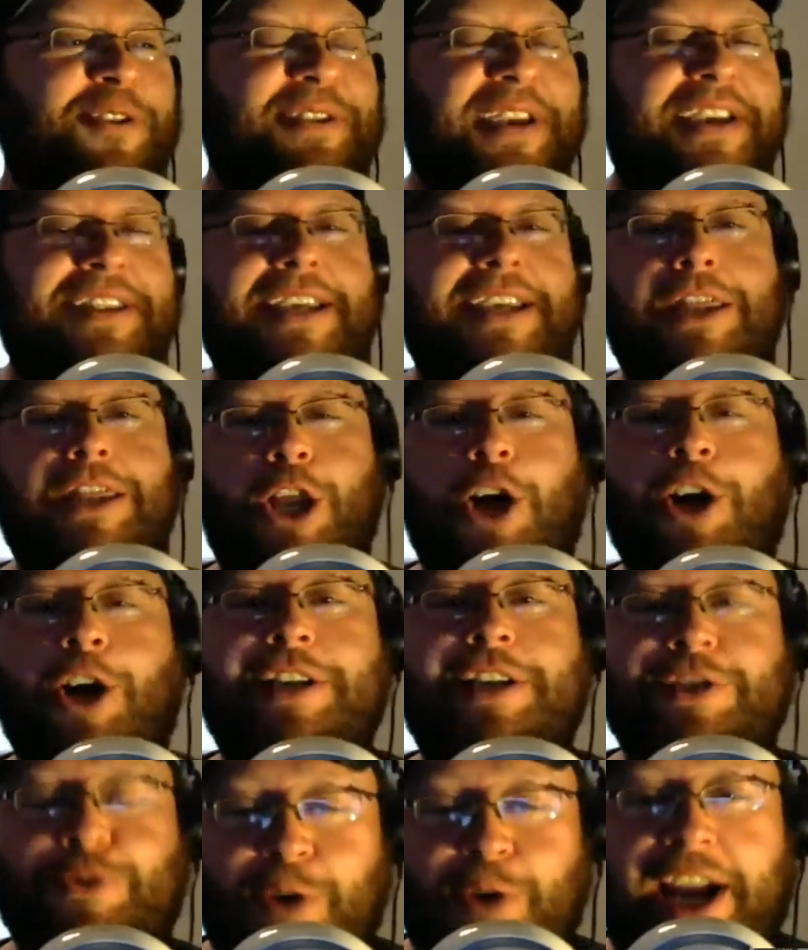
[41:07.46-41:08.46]
they the
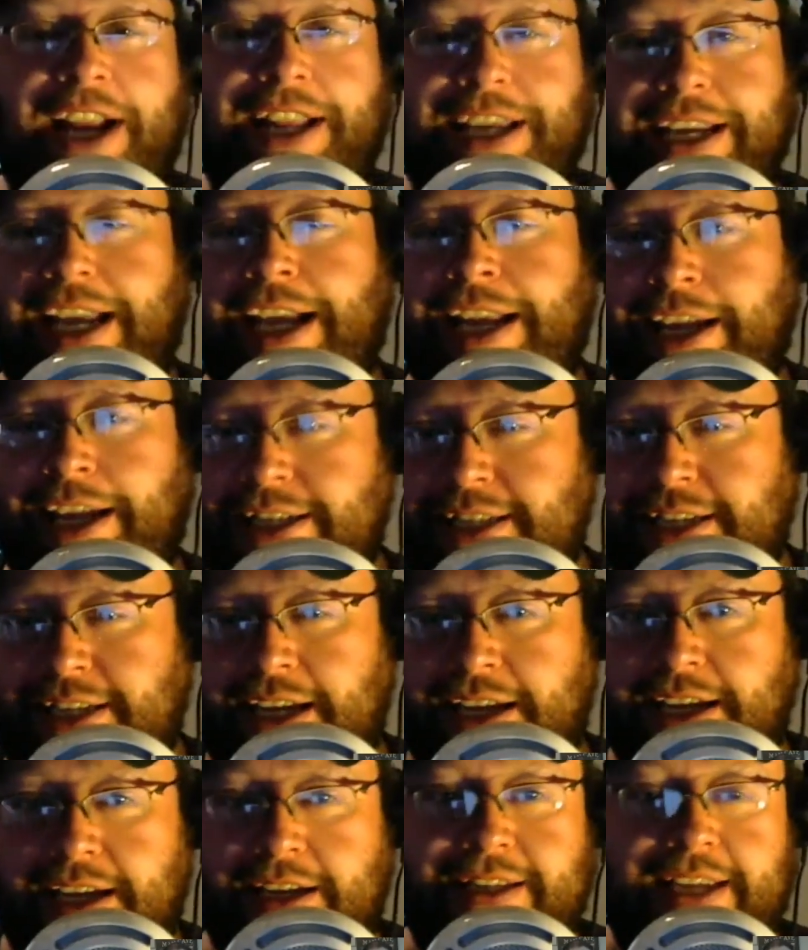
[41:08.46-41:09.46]
longest reigning
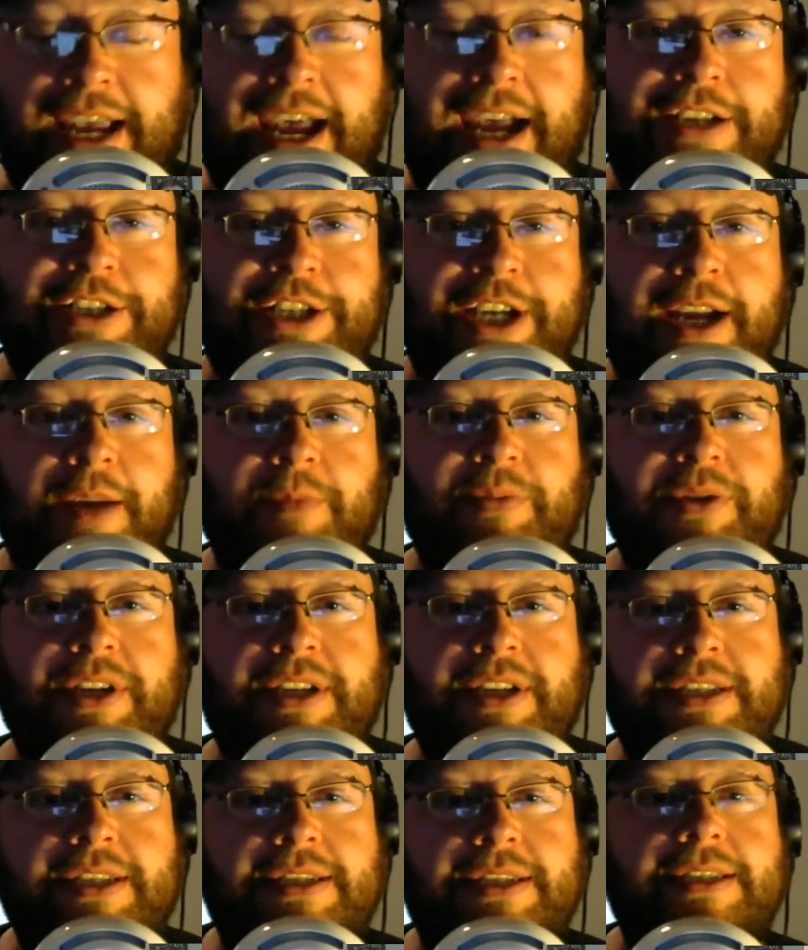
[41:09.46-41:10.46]
NXT tag
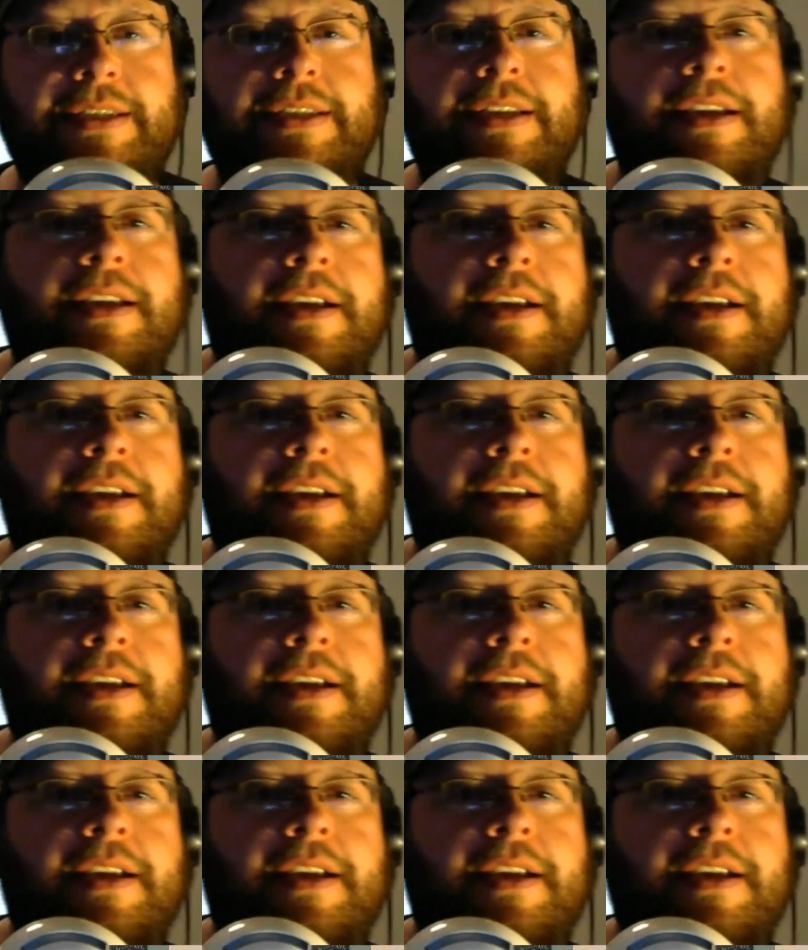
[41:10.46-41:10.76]
champions?